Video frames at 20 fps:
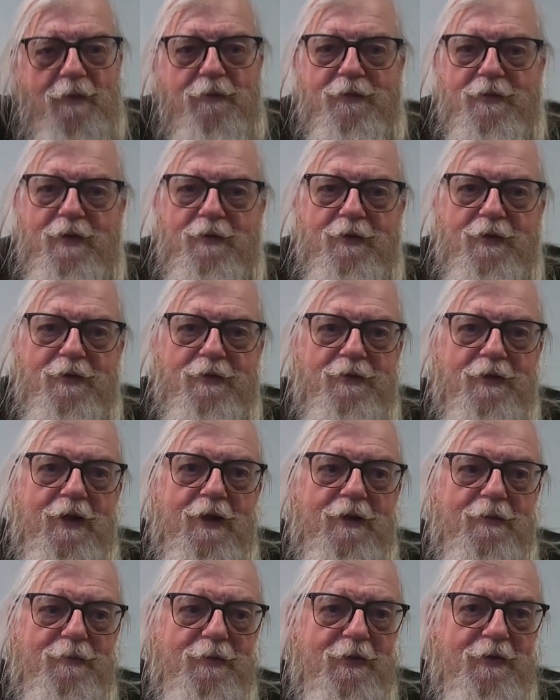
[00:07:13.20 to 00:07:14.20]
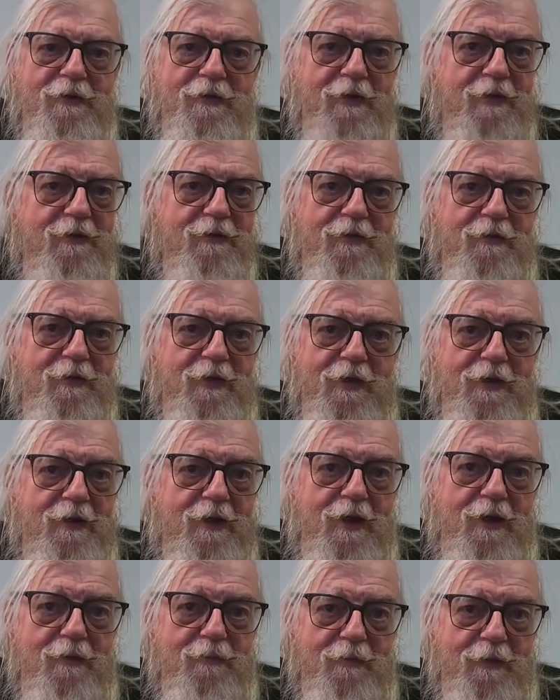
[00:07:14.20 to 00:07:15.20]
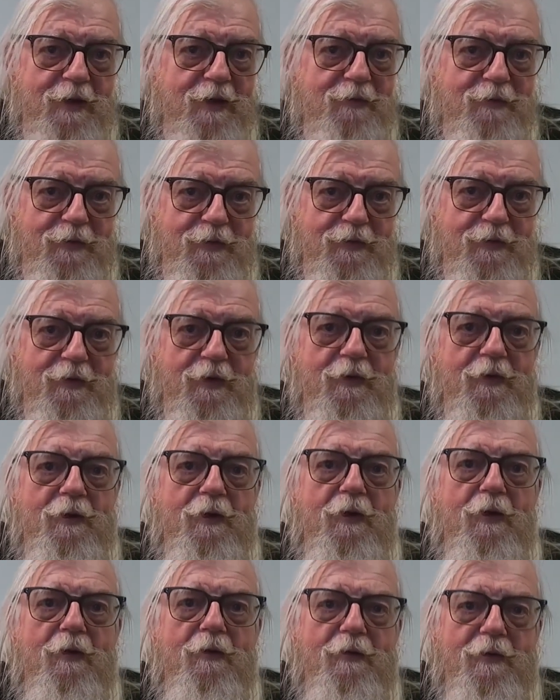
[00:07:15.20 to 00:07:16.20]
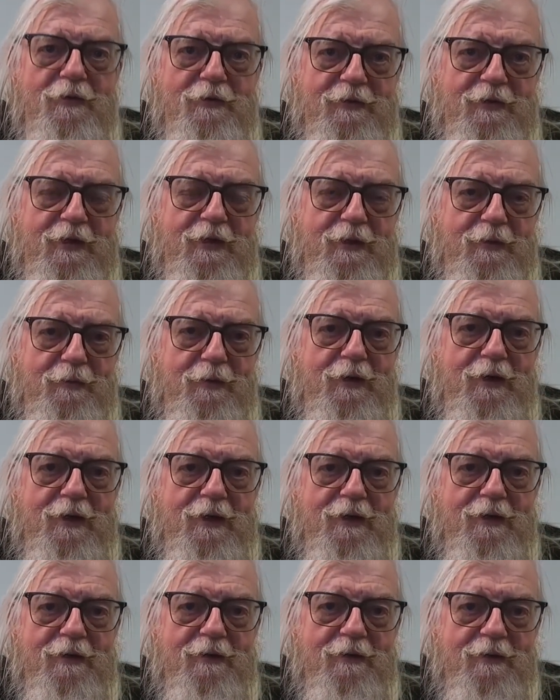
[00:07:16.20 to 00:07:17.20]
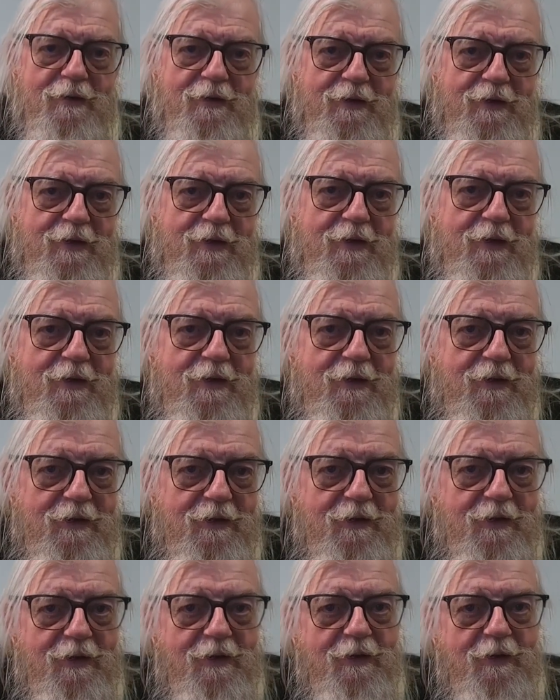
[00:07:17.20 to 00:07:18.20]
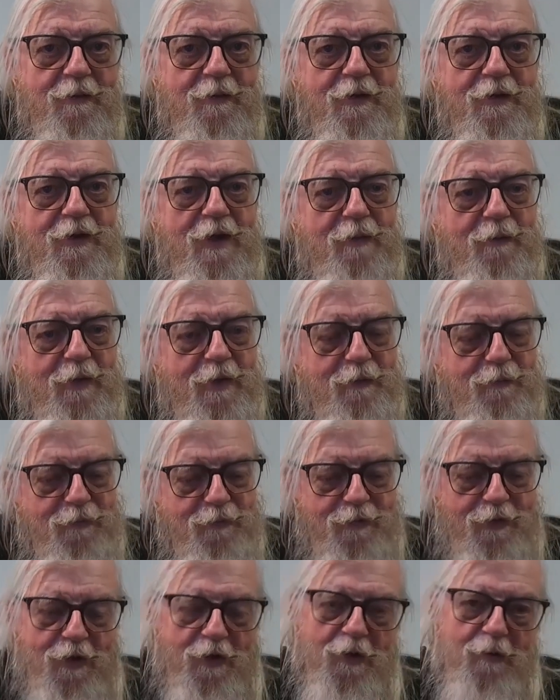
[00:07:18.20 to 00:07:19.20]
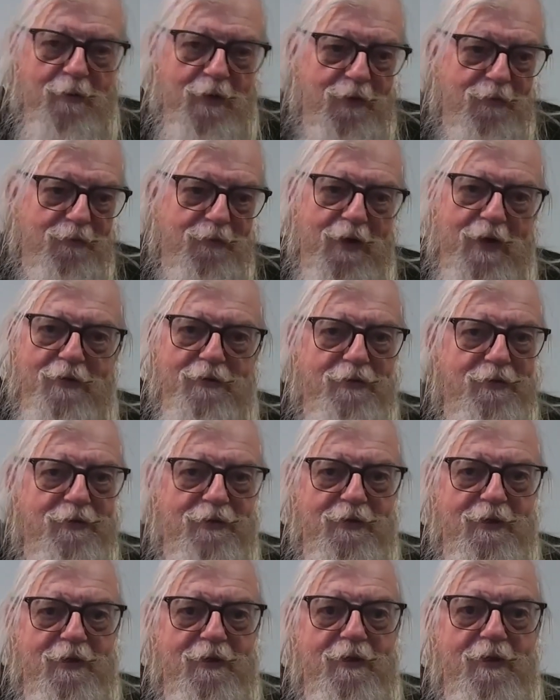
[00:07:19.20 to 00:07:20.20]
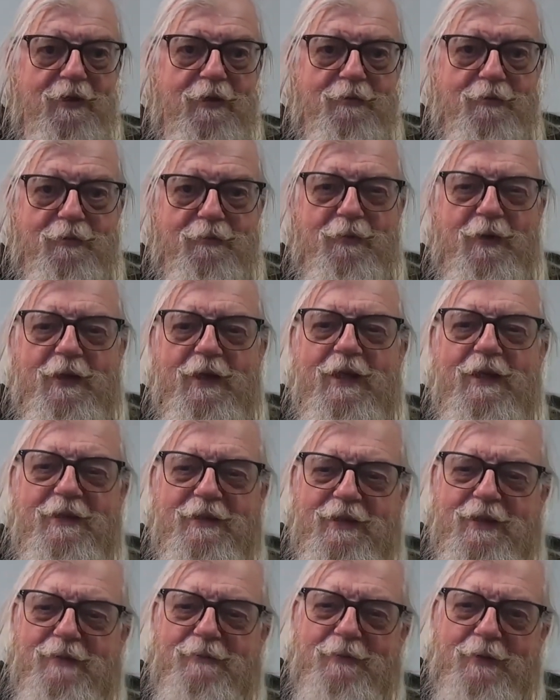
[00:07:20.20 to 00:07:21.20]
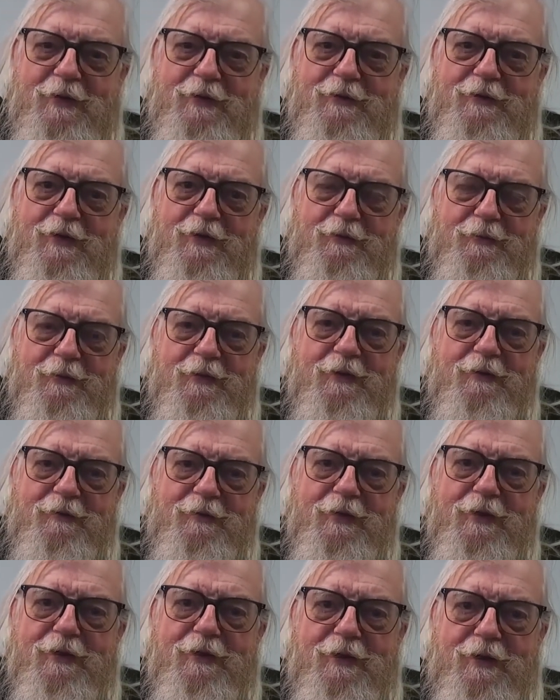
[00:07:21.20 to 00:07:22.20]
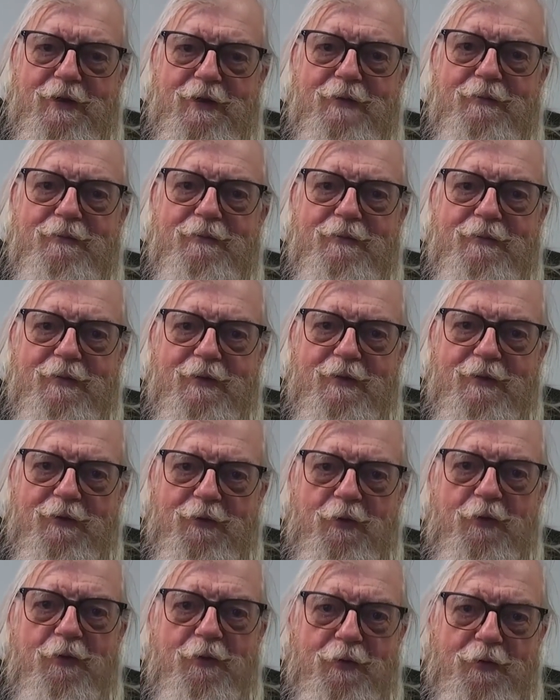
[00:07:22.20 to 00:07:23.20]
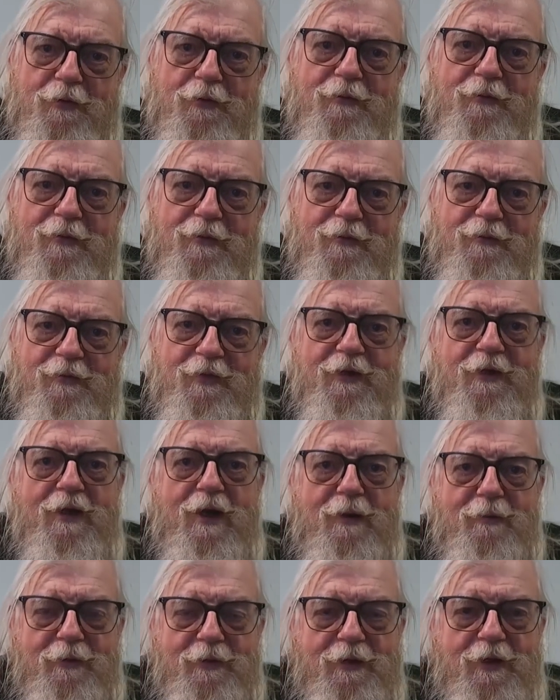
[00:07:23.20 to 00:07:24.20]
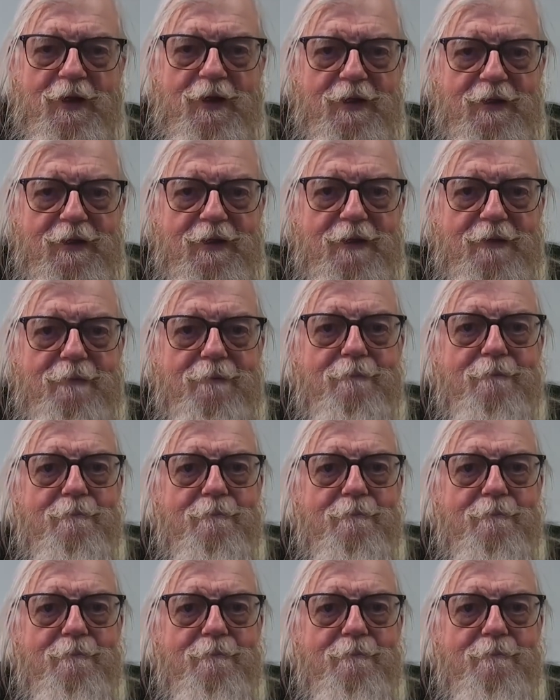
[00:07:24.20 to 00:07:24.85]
I was never assigned PCS to Vietnam ever. I'm hmm. always TDY. Oh, okay. And one time I got all my vouchers together, and about 18 months I spent in Vietnam total, Vietnam and Thailand.